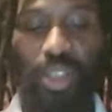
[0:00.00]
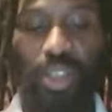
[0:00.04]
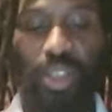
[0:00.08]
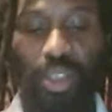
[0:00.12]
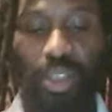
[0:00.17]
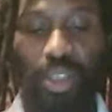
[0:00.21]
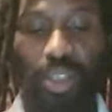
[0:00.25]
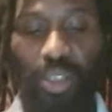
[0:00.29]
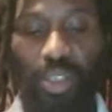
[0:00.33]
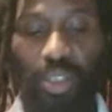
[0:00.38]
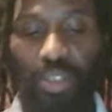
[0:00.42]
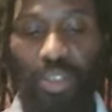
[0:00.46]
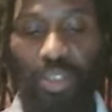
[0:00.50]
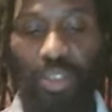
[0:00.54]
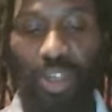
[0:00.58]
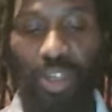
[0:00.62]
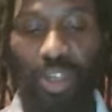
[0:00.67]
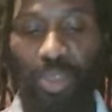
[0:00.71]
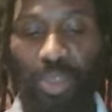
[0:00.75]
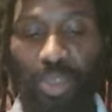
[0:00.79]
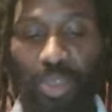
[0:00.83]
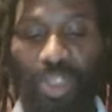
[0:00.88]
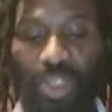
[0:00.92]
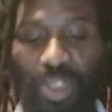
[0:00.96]
Developing a
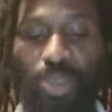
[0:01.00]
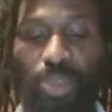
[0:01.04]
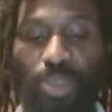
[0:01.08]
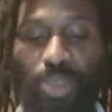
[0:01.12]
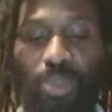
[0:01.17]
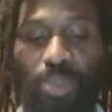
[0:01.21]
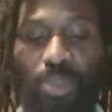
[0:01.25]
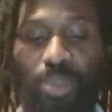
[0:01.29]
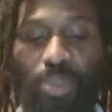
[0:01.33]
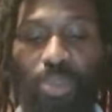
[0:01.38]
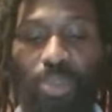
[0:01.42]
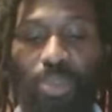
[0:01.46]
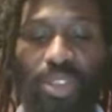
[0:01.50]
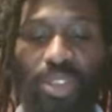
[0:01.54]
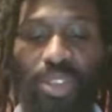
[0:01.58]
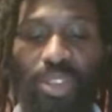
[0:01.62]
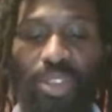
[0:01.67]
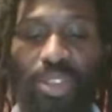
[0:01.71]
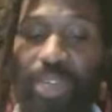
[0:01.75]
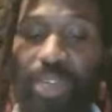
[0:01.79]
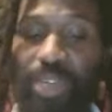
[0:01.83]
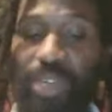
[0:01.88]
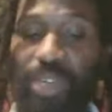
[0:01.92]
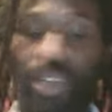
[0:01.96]
small business, no
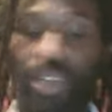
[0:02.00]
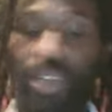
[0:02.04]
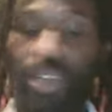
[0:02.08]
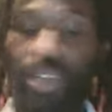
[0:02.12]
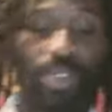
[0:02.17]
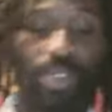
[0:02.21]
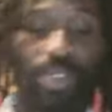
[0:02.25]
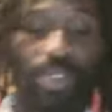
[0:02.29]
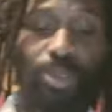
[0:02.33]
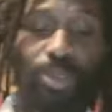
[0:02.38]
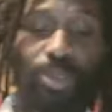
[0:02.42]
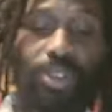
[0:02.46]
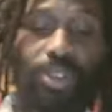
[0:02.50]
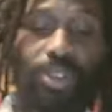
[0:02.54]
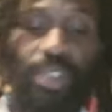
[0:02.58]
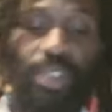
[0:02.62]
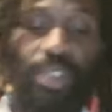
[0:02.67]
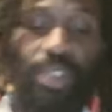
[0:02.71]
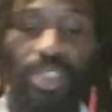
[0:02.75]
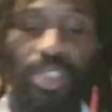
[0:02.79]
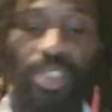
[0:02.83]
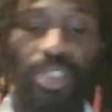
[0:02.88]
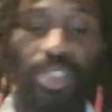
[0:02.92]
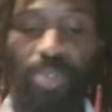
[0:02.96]
matter how small, and
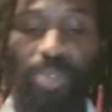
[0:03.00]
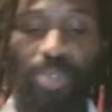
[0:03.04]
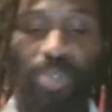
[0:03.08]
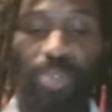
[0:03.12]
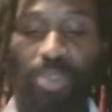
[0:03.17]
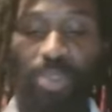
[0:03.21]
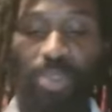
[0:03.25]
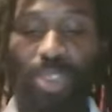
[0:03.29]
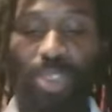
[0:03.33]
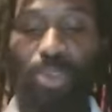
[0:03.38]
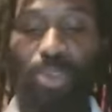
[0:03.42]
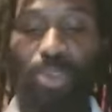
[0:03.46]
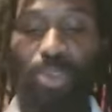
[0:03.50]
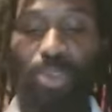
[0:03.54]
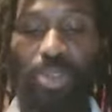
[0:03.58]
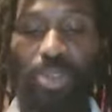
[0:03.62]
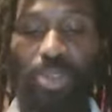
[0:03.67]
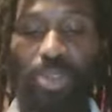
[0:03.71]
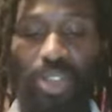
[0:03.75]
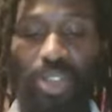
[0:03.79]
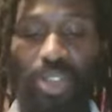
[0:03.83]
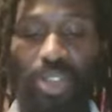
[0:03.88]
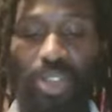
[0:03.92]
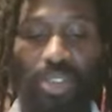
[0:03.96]
simply being more
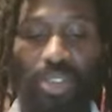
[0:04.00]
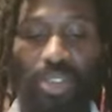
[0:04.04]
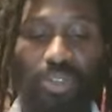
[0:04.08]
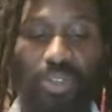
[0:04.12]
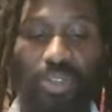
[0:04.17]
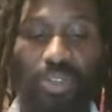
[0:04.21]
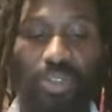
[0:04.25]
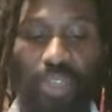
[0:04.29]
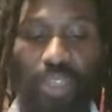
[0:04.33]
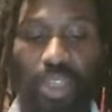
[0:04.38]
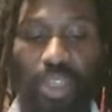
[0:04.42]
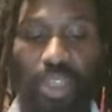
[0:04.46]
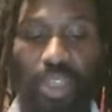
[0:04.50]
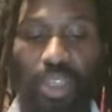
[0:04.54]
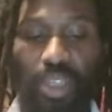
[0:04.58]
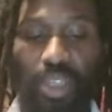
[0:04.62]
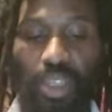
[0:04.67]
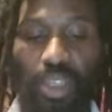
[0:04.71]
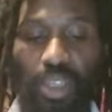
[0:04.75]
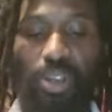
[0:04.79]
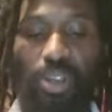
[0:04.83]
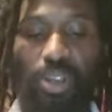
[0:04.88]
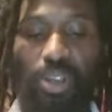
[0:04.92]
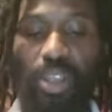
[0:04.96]
productive can all
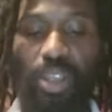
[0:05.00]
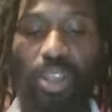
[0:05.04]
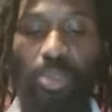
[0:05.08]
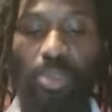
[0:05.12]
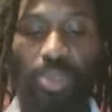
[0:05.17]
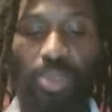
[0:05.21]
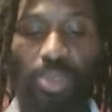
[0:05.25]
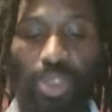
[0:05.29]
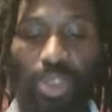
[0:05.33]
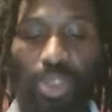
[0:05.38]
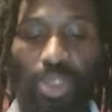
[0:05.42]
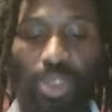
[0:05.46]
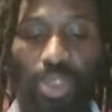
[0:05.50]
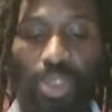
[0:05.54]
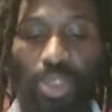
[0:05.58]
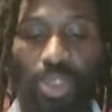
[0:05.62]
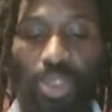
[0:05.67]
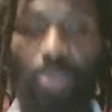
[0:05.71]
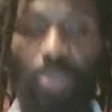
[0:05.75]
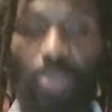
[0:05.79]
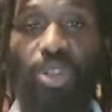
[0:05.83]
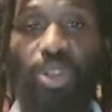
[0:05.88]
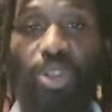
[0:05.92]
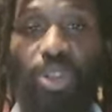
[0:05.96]
help your
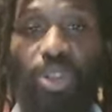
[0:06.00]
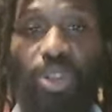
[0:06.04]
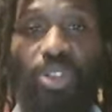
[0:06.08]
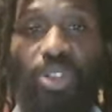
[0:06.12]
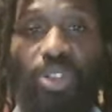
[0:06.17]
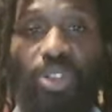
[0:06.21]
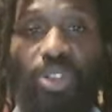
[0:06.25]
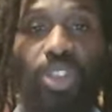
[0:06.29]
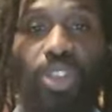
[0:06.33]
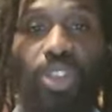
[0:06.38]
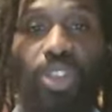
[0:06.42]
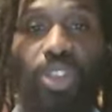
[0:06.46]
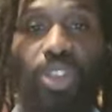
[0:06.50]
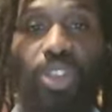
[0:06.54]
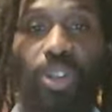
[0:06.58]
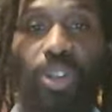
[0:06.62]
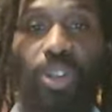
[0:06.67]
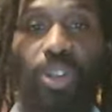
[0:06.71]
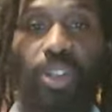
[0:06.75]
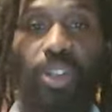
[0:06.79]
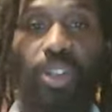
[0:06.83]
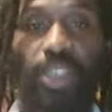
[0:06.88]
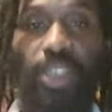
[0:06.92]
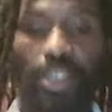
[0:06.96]
personal security.